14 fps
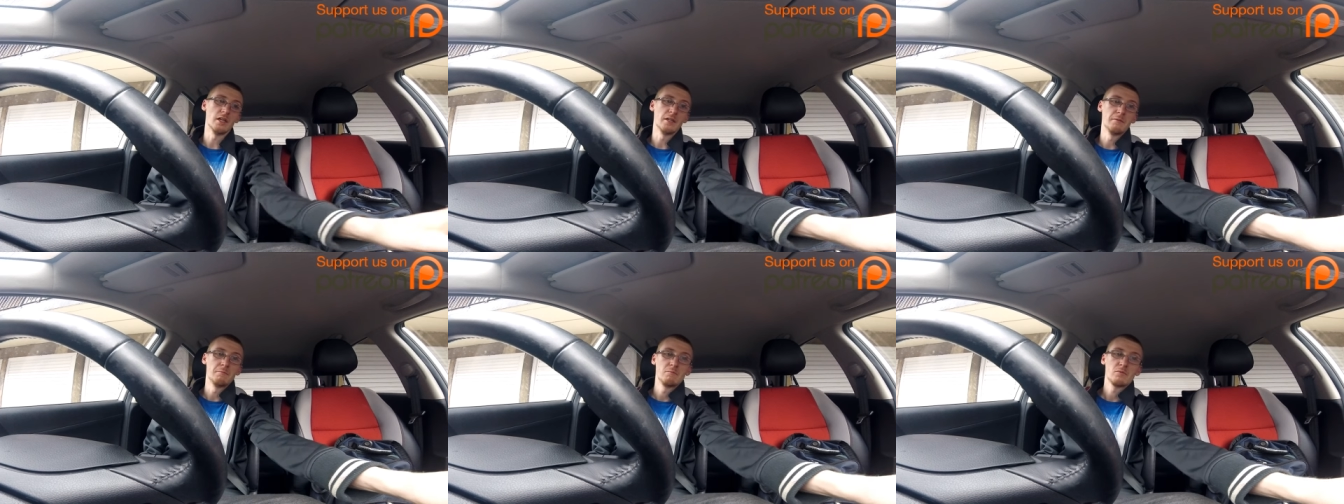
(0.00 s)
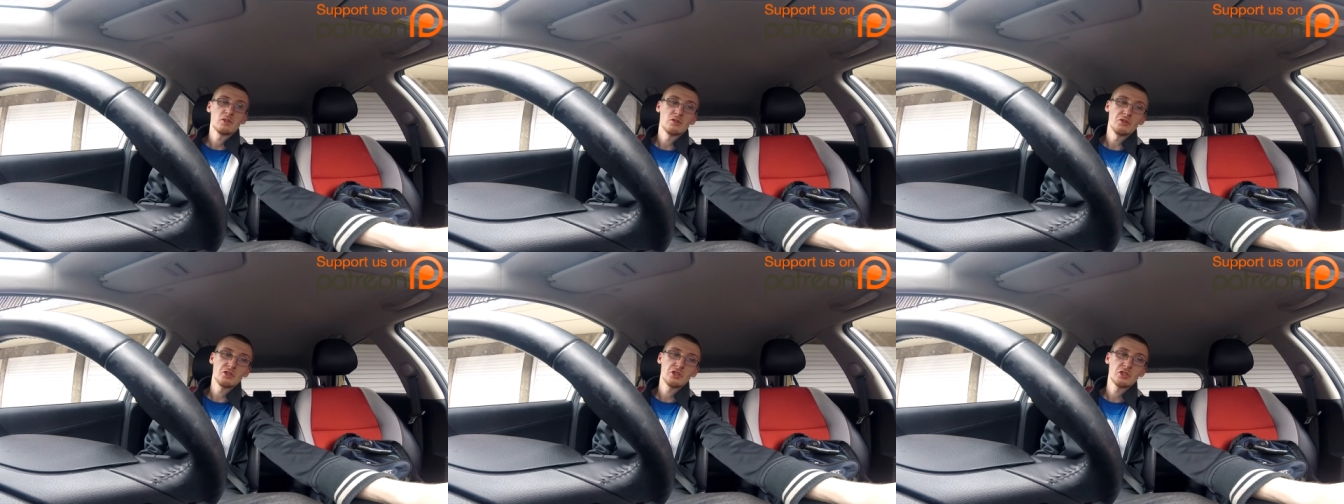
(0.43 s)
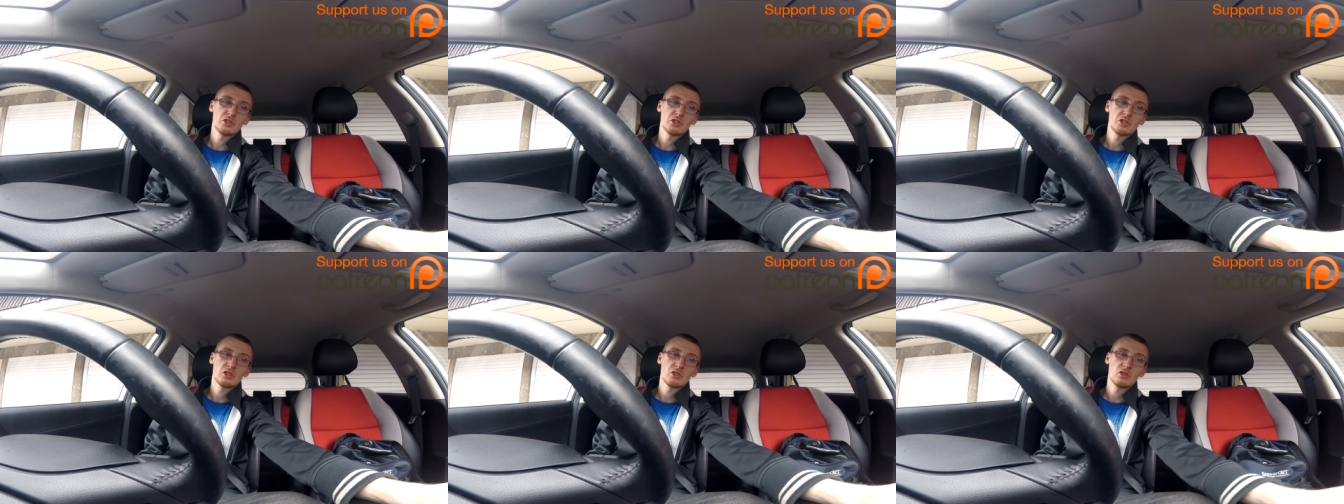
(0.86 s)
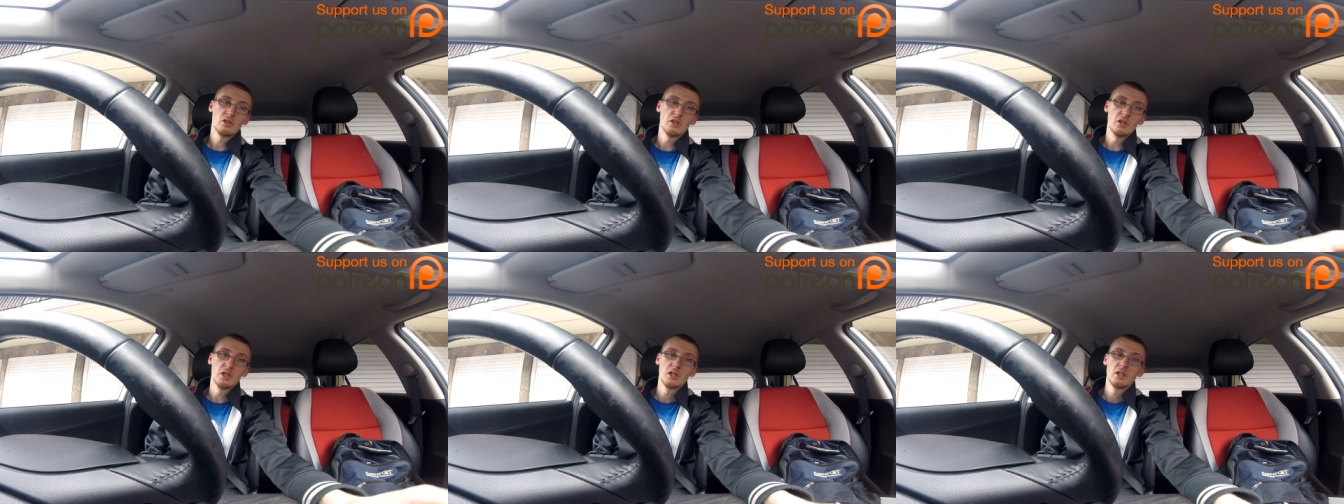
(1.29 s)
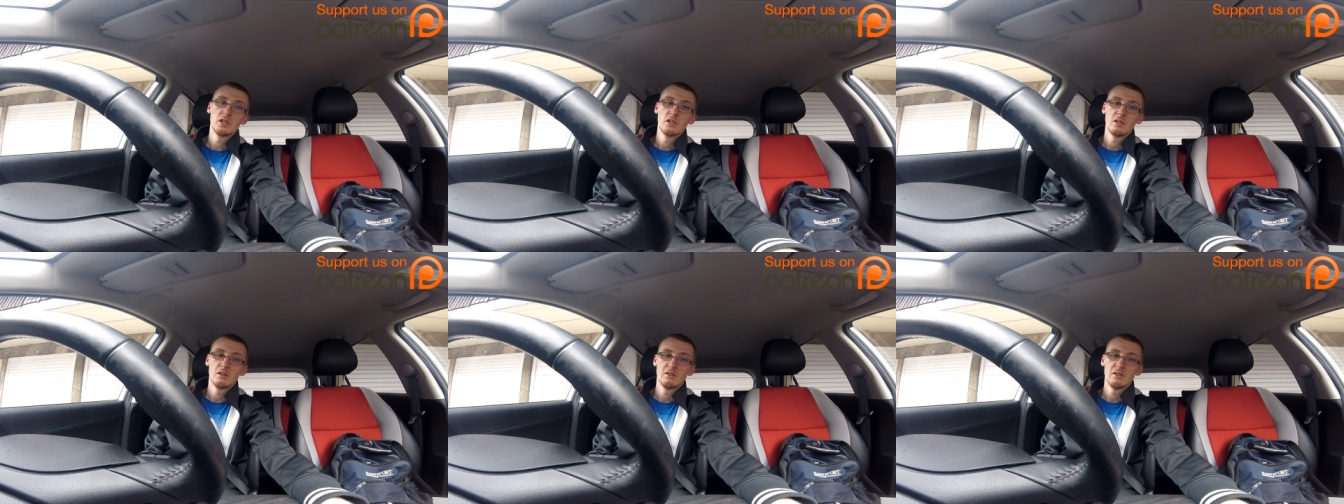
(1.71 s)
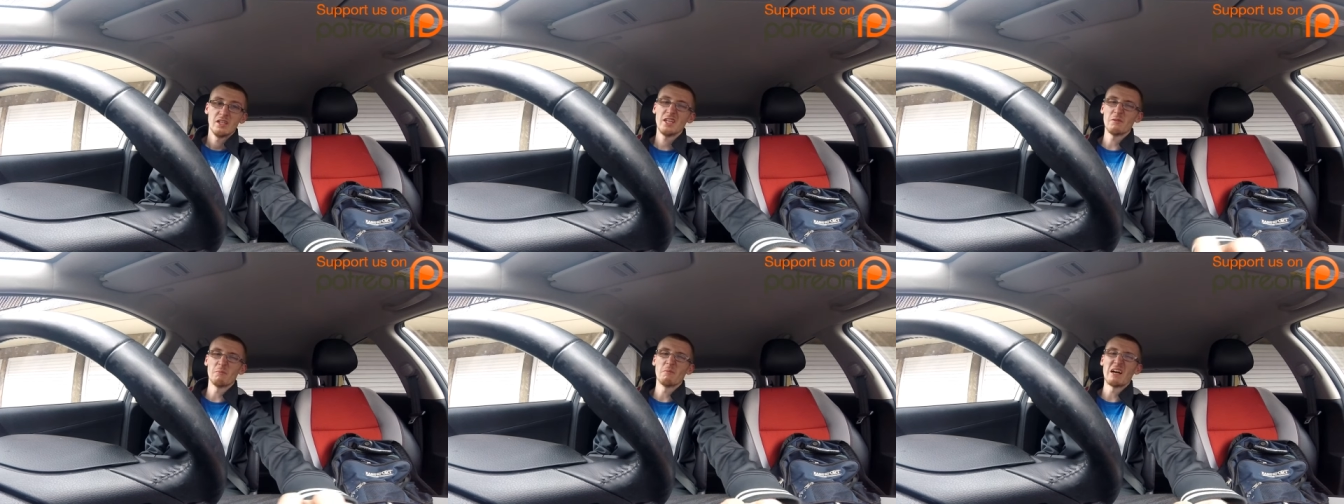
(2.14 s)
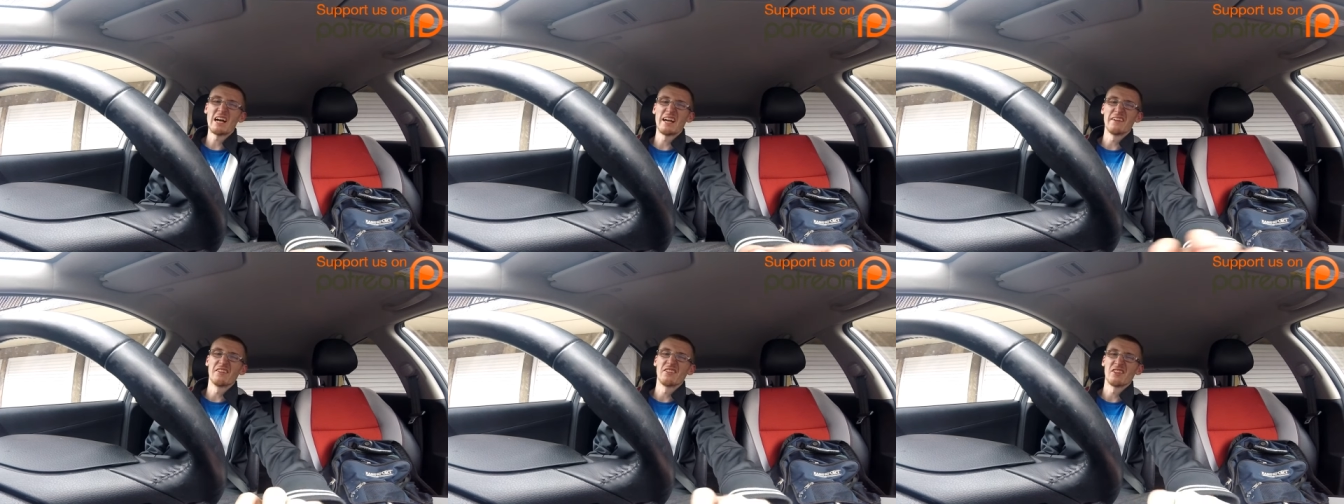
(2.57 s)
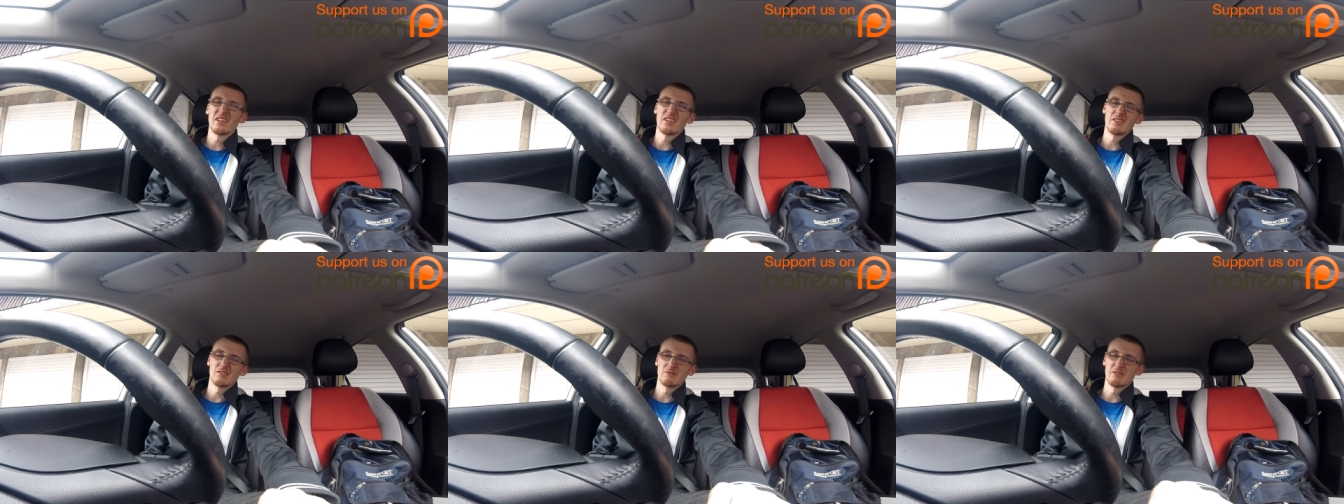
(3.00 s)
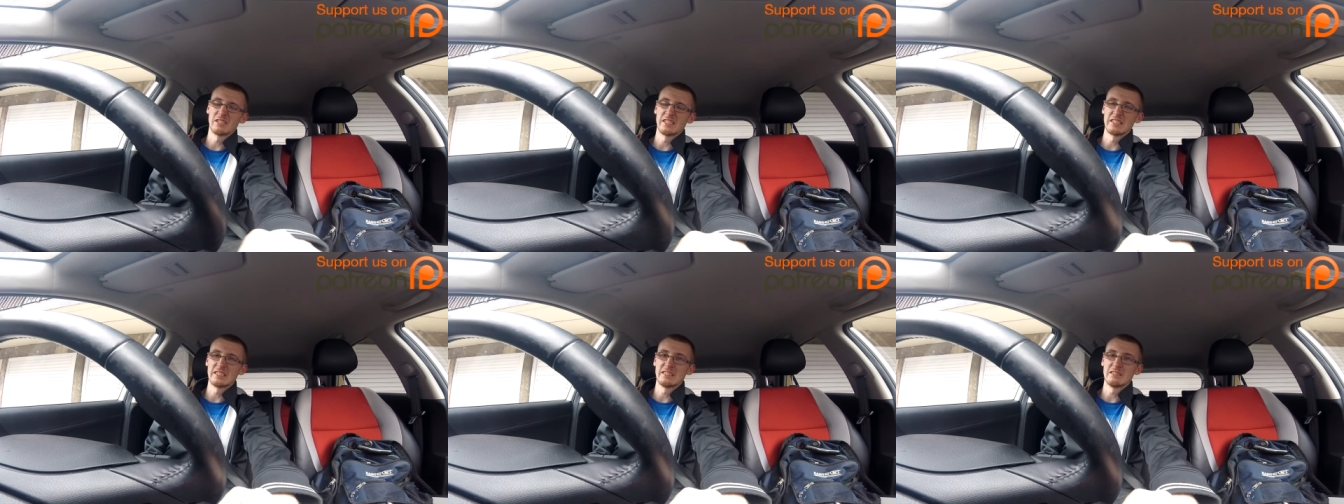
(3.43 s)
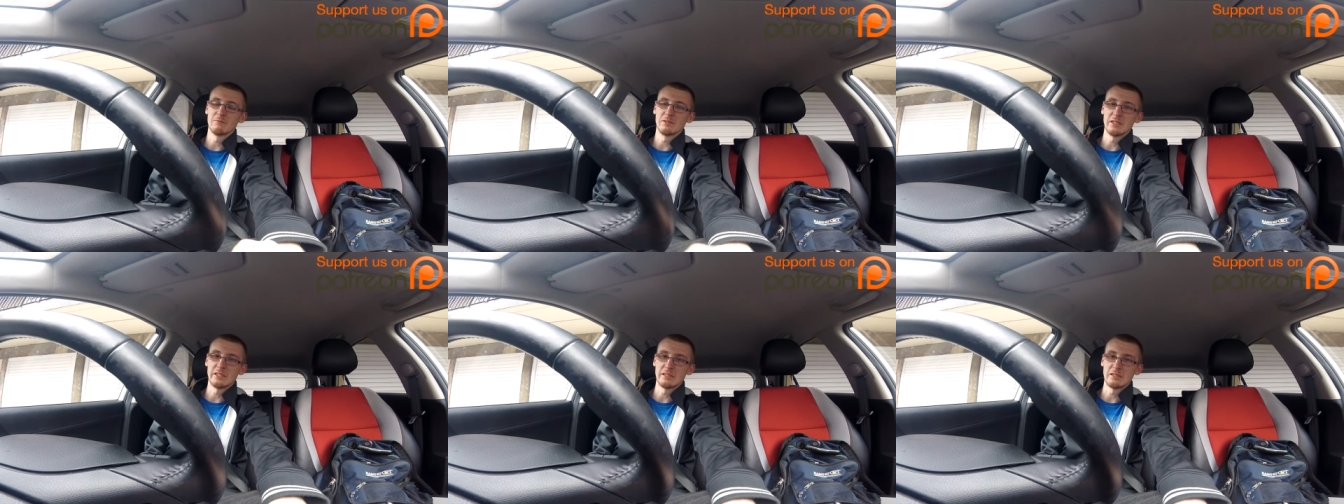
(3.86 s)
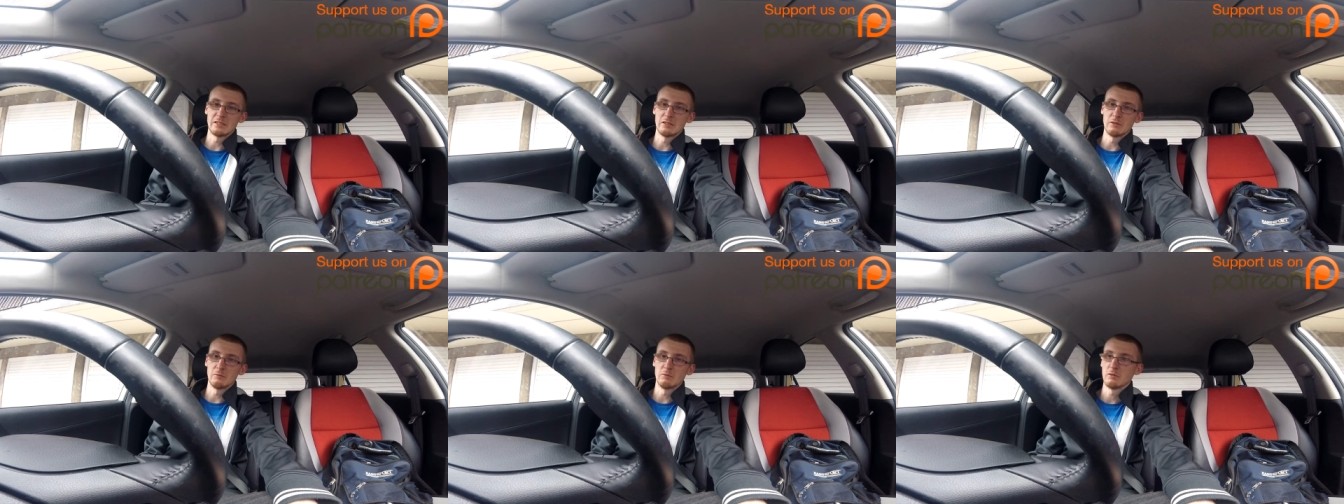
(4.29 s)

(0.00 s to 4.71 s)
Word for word: Um, so it's just the little minor things really that we need to do